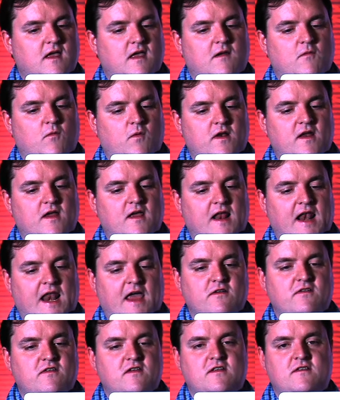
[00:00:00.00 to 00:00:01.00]
what it
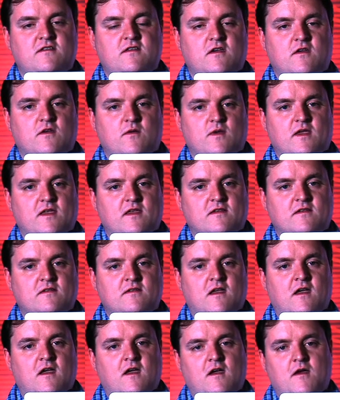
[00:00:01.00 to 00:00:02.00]
allows you to do is
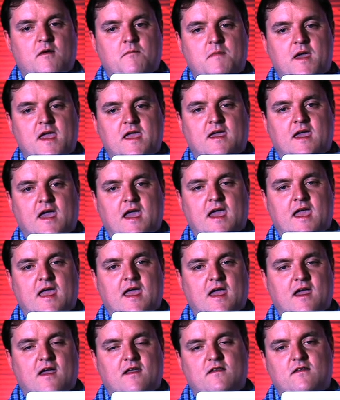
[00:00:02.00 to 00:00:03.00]
make a
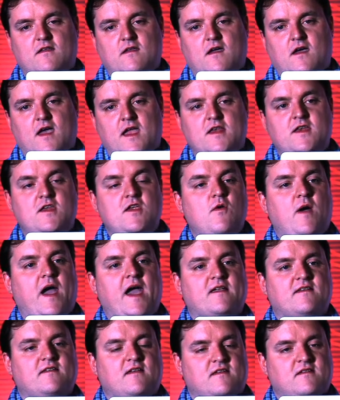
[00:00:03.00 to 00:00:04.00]
new
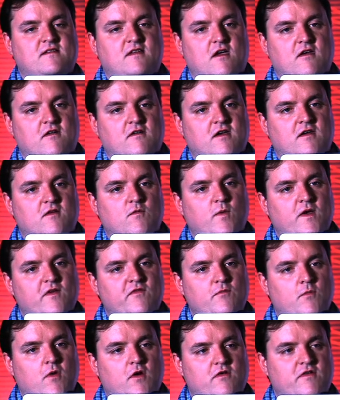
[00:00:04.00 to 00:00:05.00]
access token with
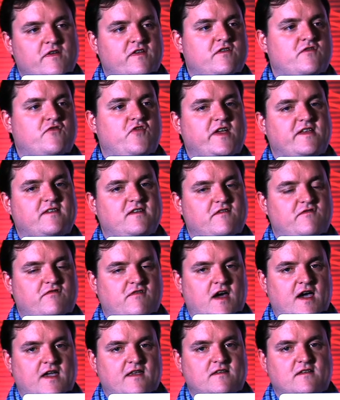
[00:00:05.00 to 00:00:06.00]
more restrictive
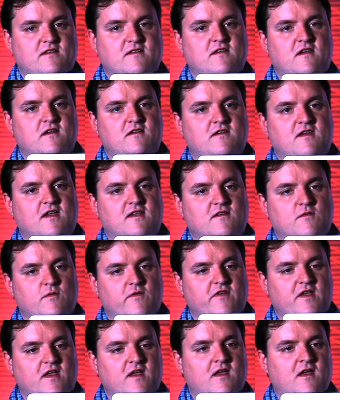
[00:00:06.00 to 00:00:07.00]
rights associated with
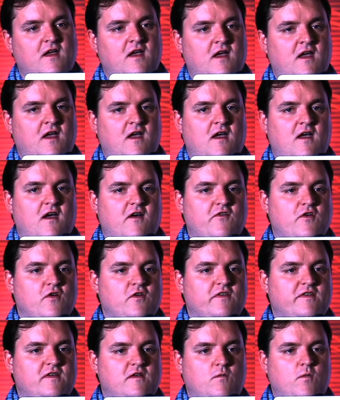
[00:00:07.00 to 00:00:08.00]
it. Of
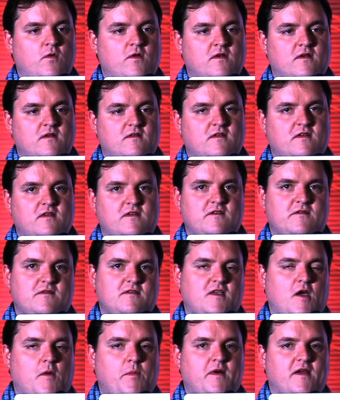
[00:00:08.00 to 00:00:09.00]
course,
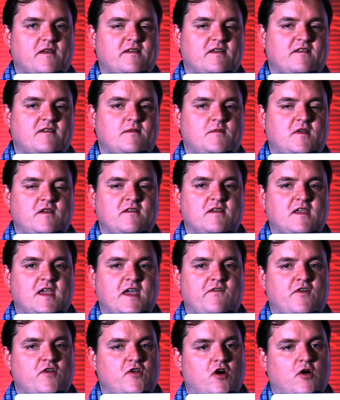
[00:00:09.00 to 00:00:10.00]
the operating system doesn't
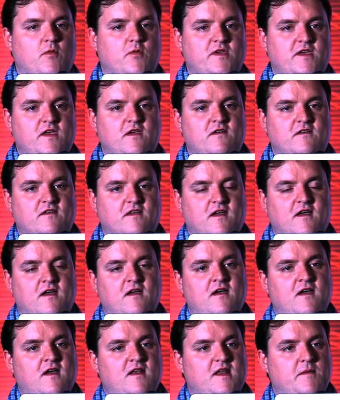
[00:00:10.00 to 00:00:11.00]
give a normal user
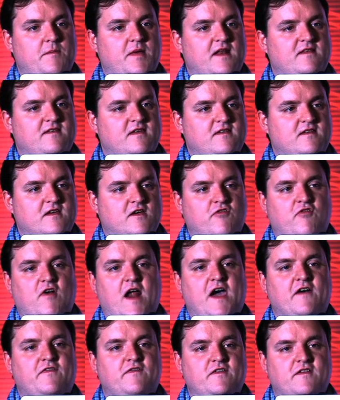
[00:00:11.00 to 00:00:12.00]
the ability to
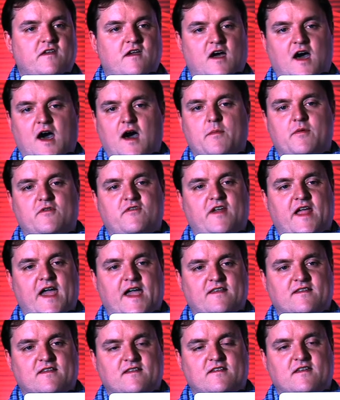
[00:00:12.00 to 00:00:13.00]
craft arbitrary
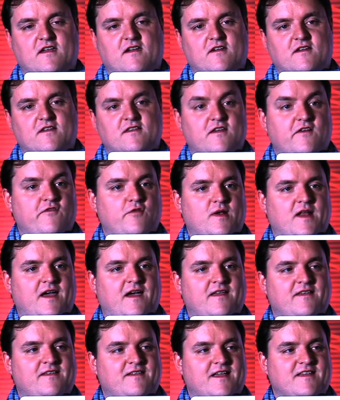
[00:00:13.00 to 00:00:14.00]
access tokens,
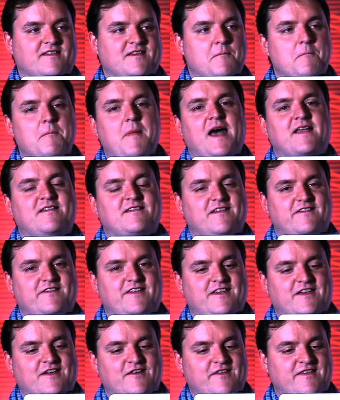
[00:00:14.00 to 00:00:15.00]
otherwise that's a massive
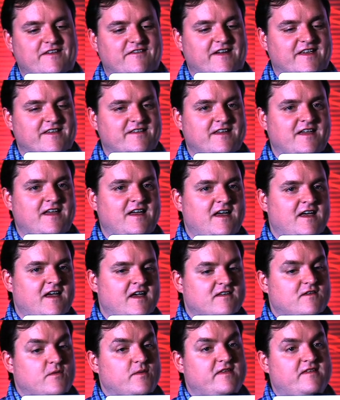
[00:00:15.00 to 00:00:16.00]
security risk.
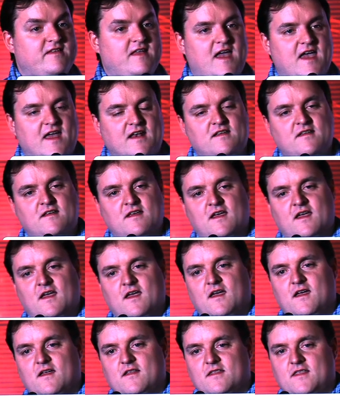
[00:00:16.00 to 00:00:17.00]
So instead,
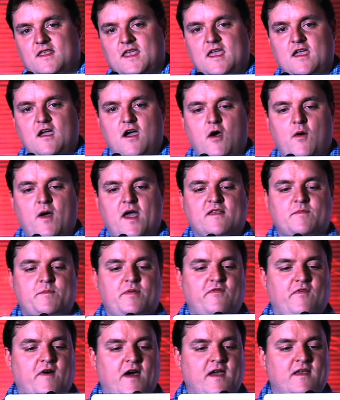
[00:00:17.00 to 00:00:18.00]
the OS
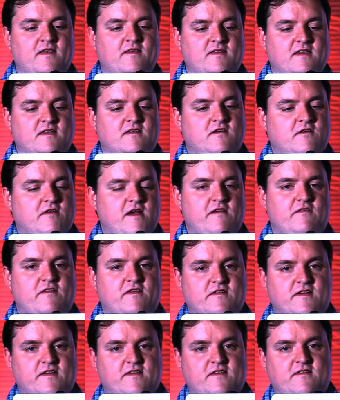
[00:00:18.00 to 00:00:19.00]
provides this create
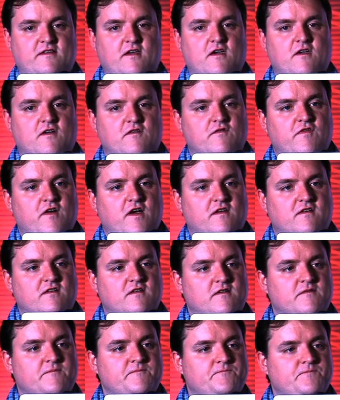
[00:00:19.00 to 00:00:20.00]
restricted token
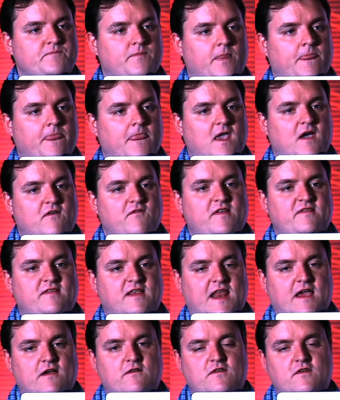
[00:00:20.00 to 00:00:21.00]
function, and this
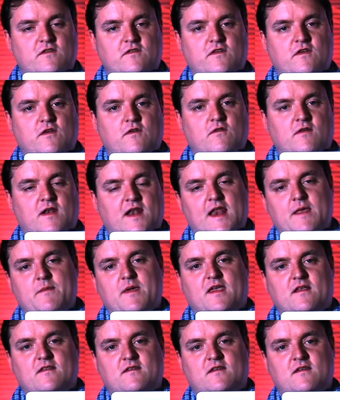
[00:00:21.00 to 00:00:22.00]
allows you to
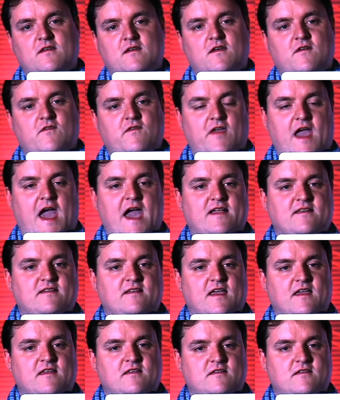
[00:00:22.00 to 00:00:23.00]
limit the
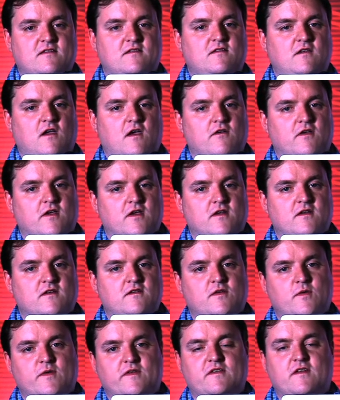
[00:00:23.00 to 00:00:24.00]
access token
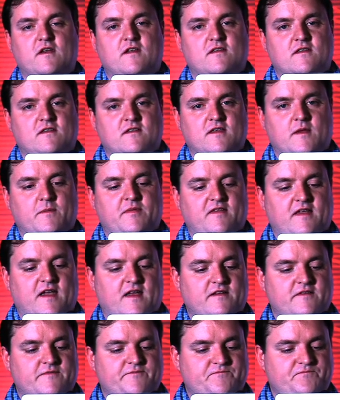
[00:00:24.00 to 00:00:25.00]
to a certain
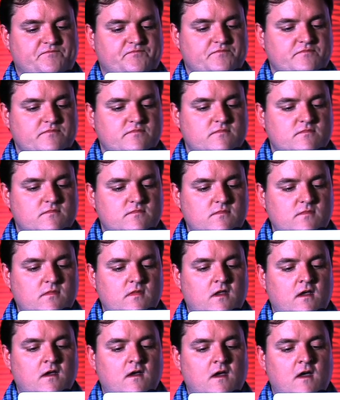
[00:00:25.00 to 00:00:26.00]
subset.
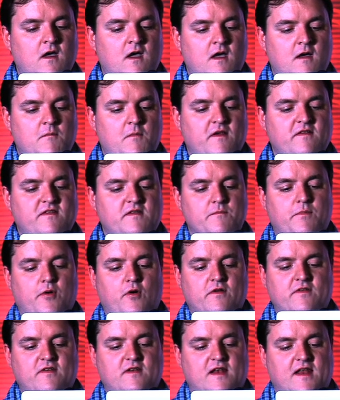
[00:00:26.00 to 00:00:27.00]
Most
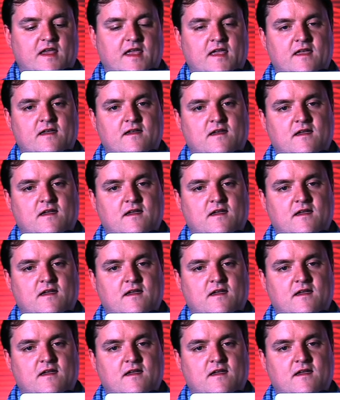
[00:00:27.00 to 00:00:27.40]
importantly,